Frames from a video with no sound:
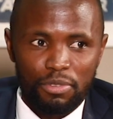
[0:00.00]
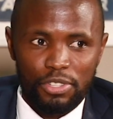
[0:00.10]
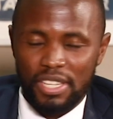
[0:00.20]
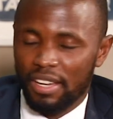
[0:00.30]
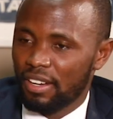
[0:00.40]

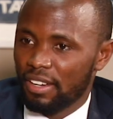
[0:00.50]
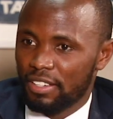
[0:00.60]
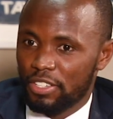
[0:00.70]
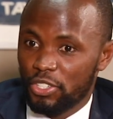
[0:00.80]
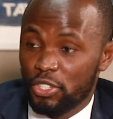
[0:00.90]
most
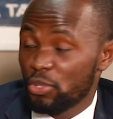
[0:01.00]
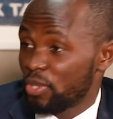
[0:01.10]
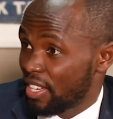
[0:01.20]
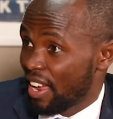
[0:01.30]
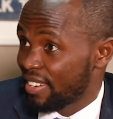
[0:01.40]
sacred
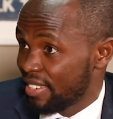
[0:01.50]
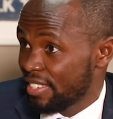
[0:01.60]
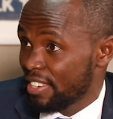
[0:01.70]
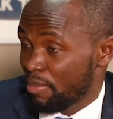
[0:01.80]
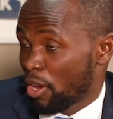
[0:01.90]
duty, at
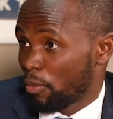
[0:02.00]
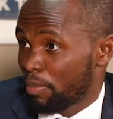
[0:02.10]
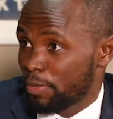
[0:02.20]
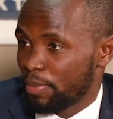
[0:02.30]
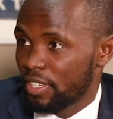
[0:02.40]
least in my own
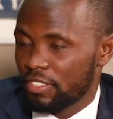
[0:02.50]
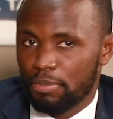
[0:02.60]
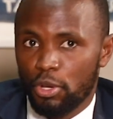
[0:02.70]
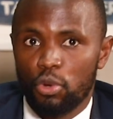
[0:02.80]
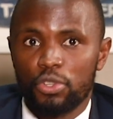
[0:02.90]

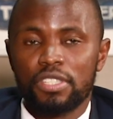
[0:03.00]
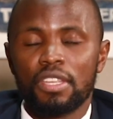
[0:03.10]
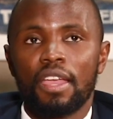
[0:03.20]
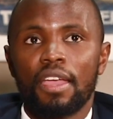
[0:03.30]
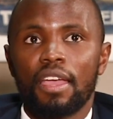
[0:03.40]
perspective, because
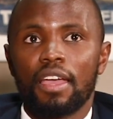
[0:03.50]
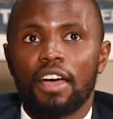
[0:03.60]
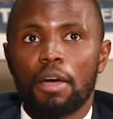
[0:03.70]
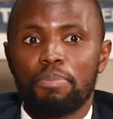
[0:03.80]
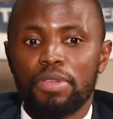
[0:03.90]

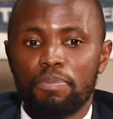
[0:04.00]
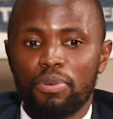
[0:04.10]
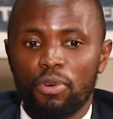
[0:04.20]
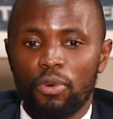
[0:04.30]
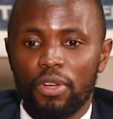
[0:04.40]

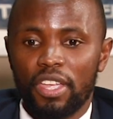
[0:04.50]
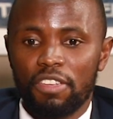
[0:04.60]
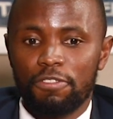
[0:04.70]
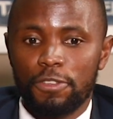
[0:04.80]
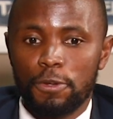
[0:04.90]
people
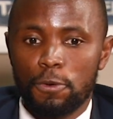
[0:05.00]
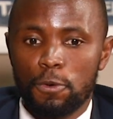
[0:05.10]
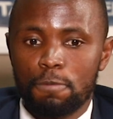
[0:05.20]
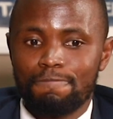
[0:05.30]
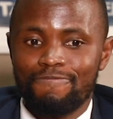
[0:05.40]
give
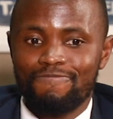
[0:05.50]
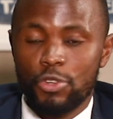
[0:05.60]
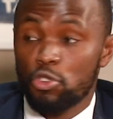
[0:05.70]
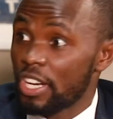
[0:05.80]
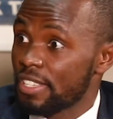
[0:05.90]
you
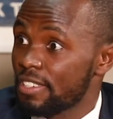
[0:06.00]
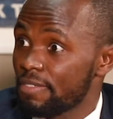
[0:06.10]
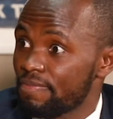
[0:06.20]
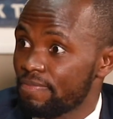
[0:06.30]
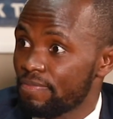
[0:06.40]
trust.
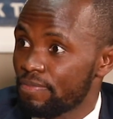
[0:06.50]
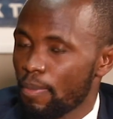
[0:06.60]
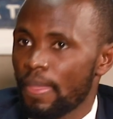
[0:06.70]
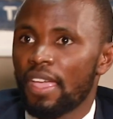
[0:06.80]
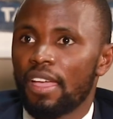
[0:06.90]

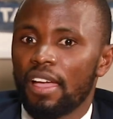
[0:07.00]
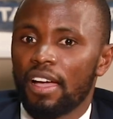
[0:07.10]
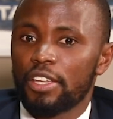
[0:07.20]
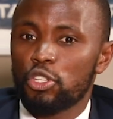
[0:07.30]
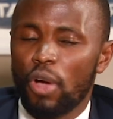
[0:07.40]

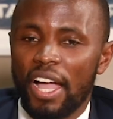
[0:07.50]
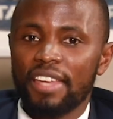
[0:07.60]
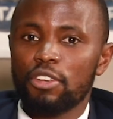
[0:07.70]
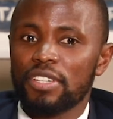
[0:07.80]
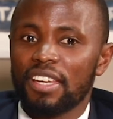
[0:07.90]
So
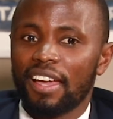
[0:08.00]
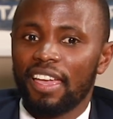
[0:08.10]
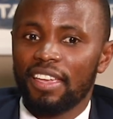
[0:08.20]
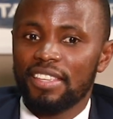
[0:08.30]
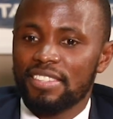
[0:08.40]
I don't
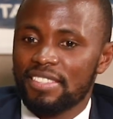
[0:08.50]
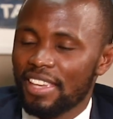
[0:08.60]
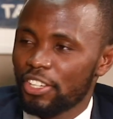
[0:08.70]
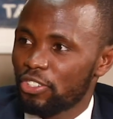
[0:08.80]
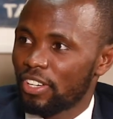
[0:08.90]
like
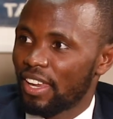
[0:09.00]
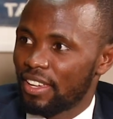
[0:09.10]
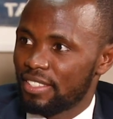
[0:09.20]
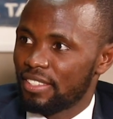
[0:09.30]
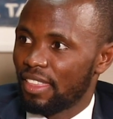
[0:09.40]

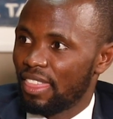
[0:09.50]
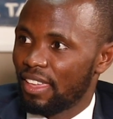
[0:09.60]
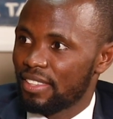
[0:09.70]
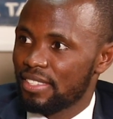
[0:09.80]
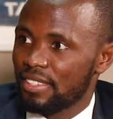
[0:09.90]
sensationalizing
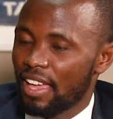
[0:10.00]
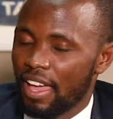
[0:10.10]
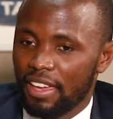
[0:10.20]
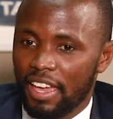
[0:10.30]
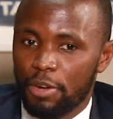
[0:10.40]
things.
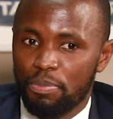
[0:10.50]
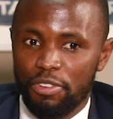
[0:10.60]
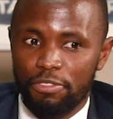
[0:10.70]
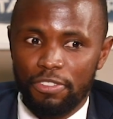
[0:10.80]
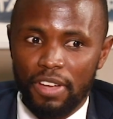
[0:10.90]
I'd
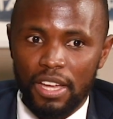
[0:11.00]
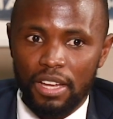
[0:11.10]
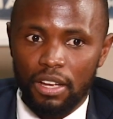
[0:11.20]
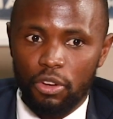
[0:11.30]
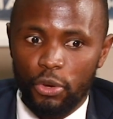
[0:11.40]

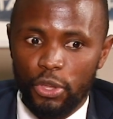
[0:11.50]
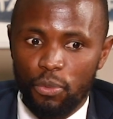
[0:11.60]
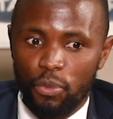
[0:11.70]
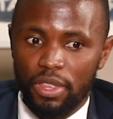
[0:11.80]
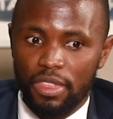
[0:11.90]
prefer
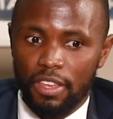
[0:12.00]
going with